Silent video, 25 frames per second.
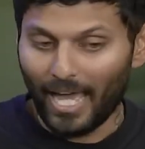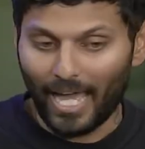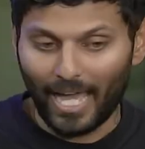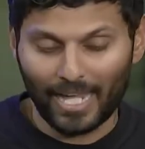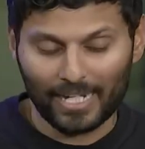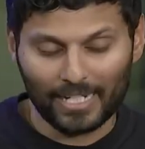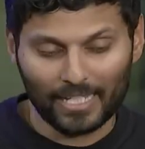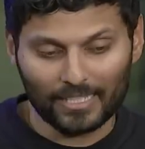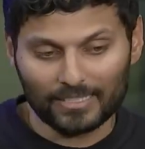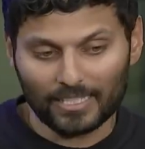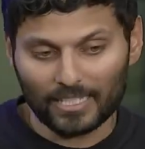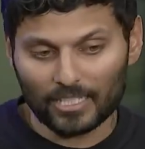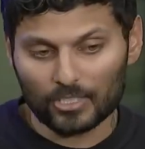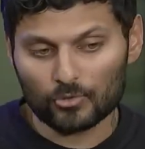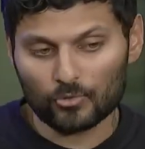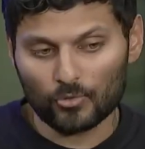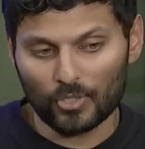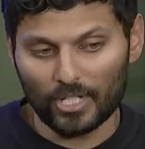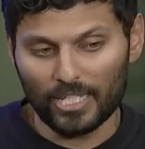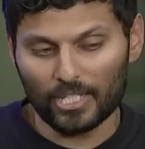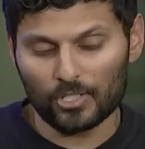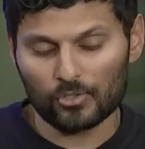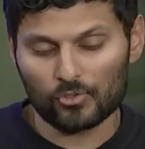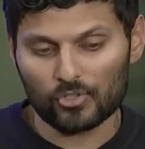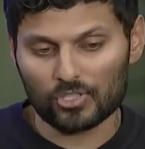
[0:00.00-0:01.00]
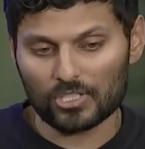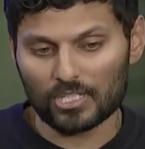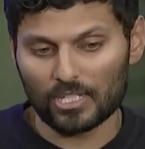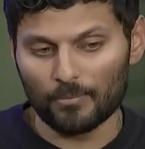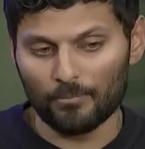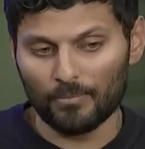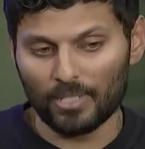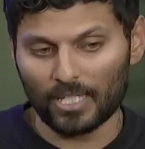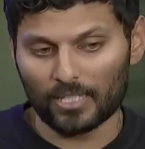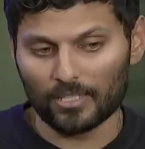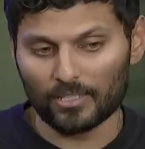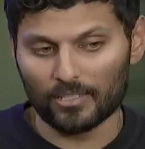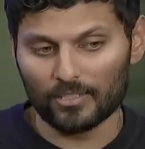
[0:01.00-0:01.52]
And I think it's really interesting
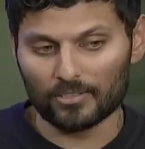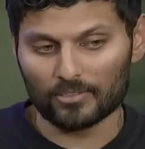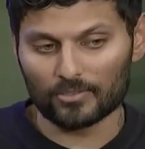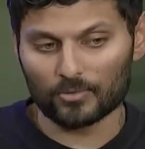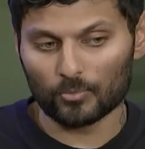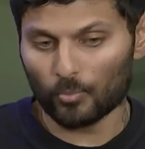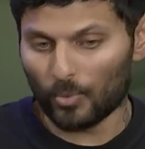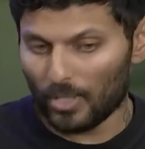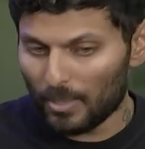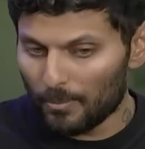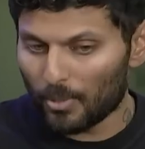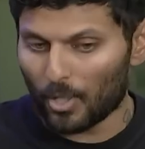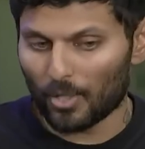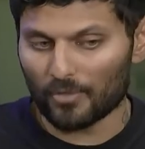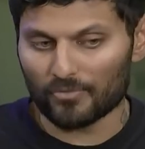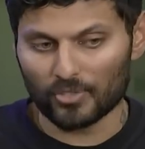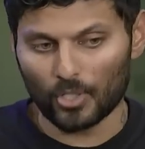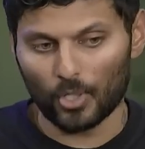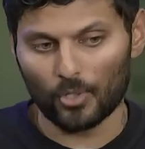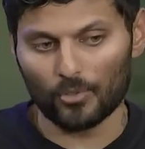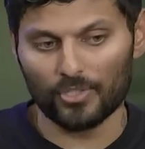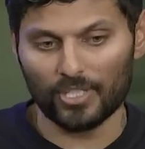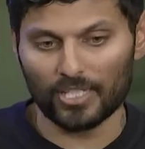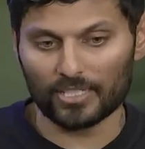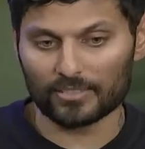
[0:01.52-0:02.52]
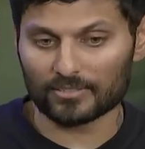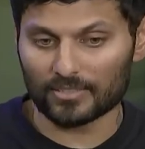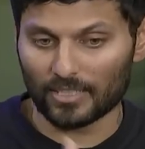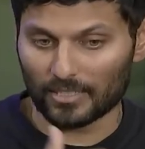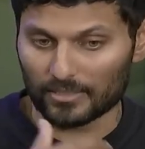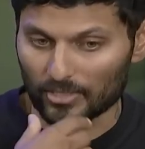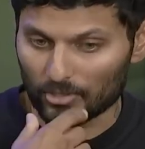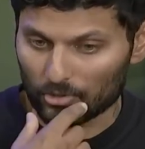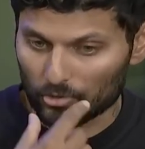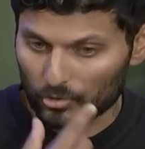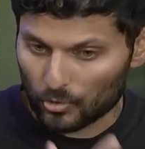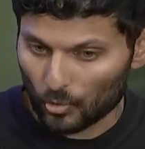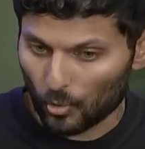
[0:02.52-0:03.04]
because we both know this, that
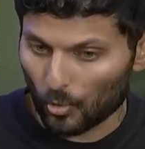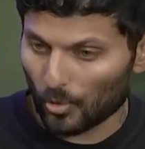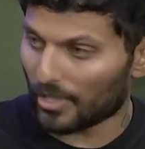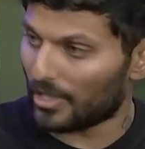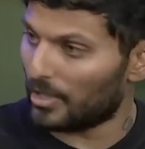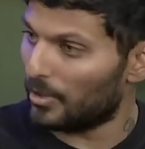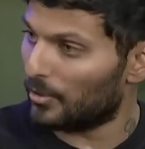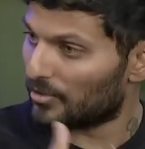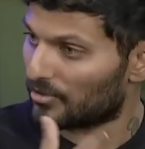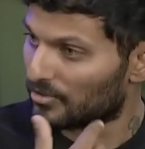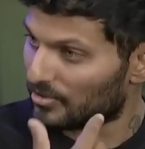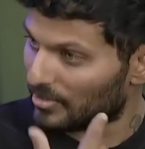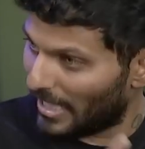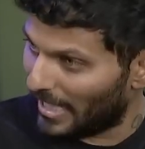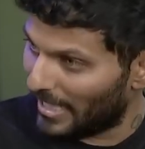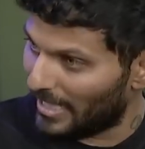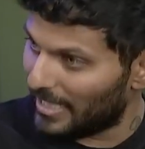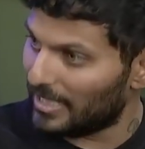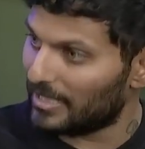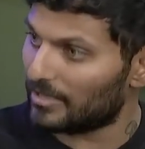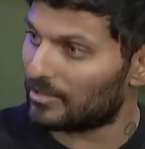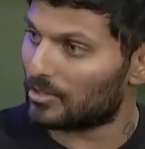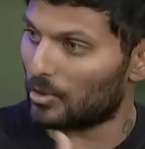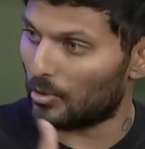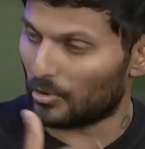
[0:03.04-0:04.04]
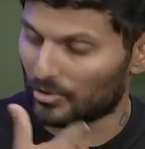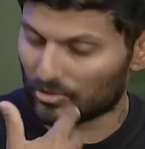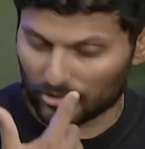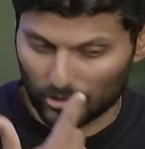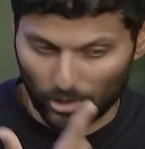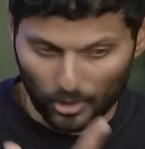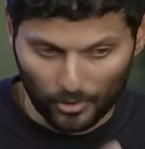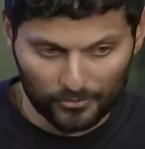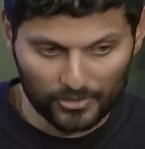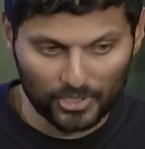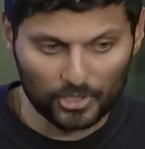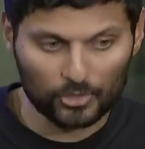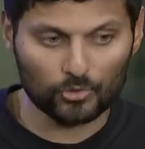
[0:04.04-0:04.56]
the story you're saying to
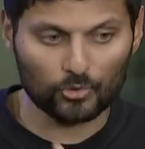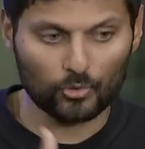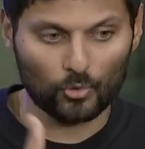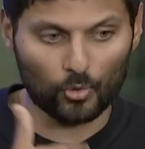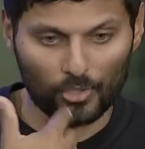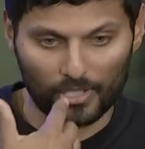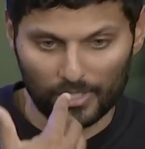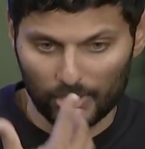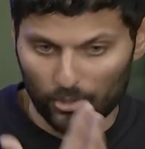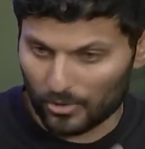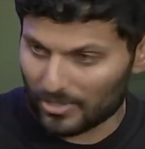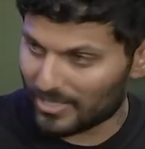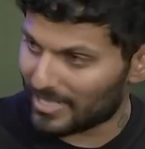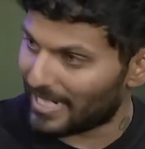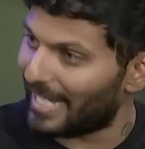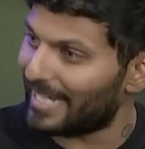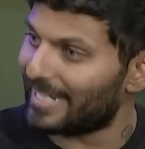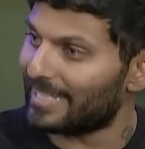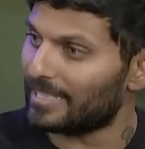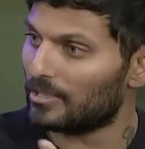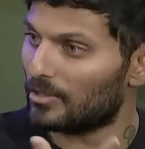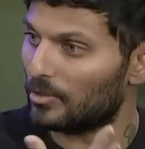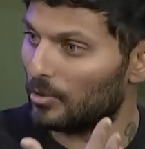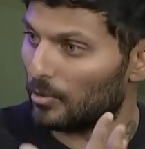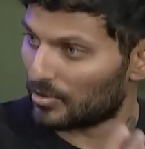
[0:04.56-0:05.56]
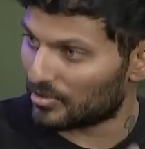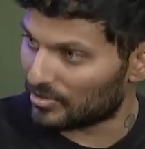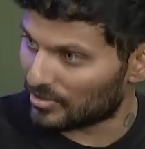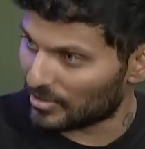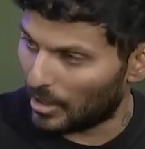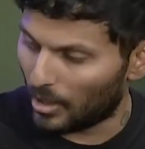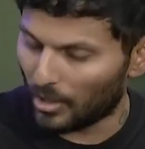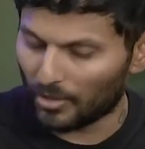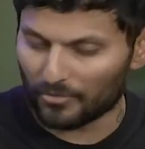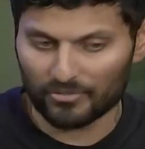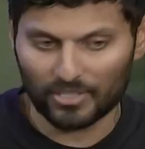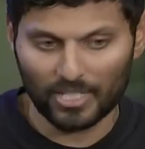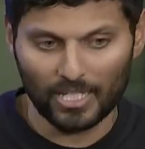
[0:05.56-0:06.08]
yourself, the story you're telling
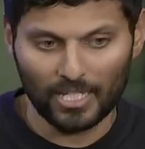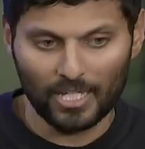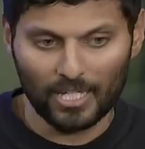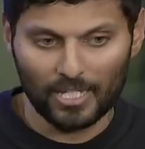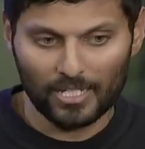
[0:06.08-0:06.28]
yourself